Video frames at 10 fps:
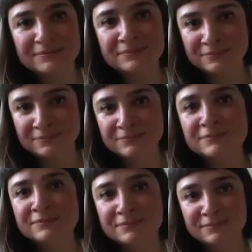
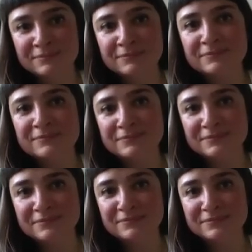
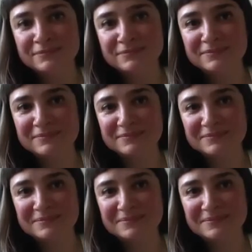
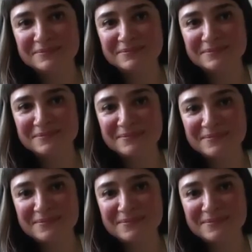[no speech]